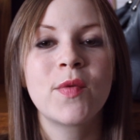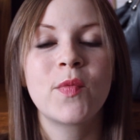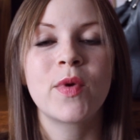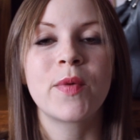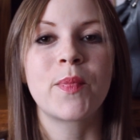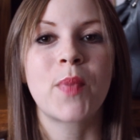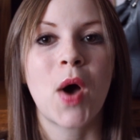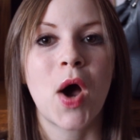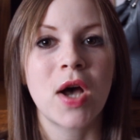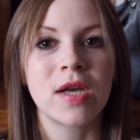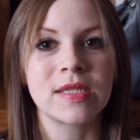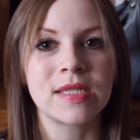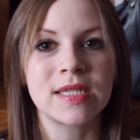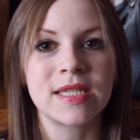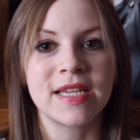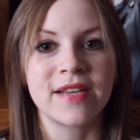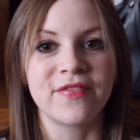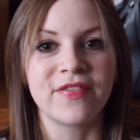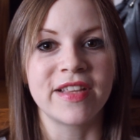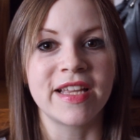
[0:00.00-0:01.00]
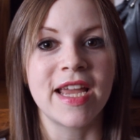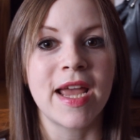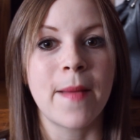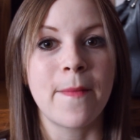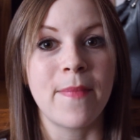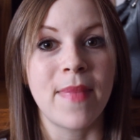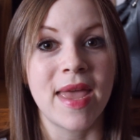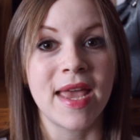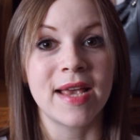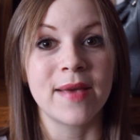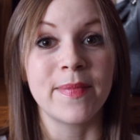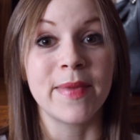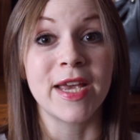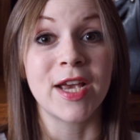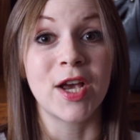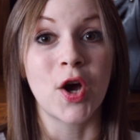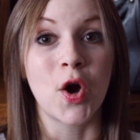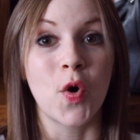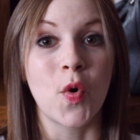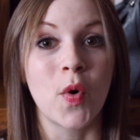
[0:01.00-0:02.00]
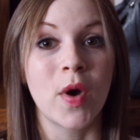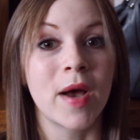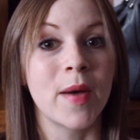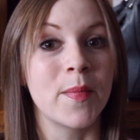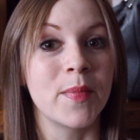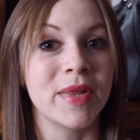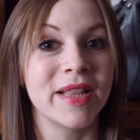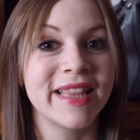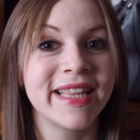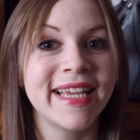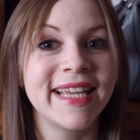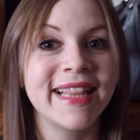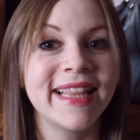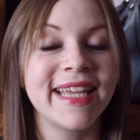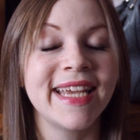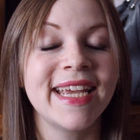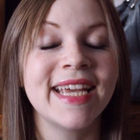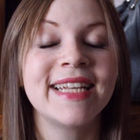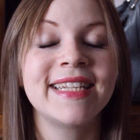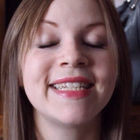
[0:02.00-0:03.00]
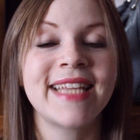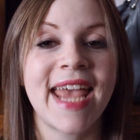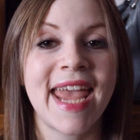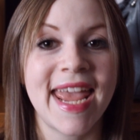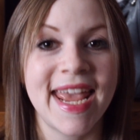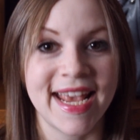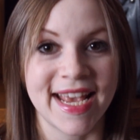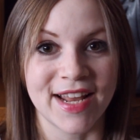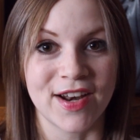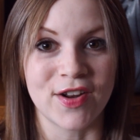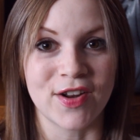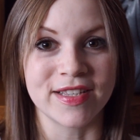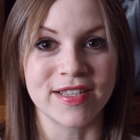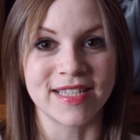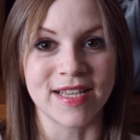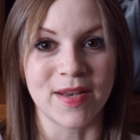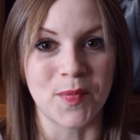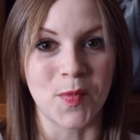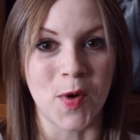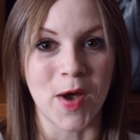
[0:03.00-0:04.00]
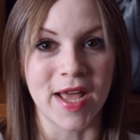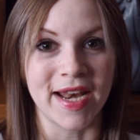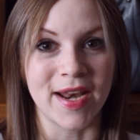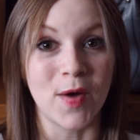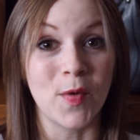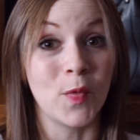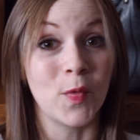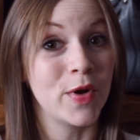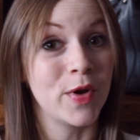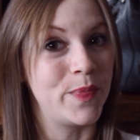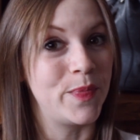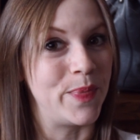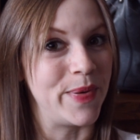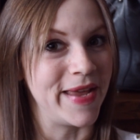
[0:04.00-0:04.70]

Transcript: that would positively make me go completely taken on someone would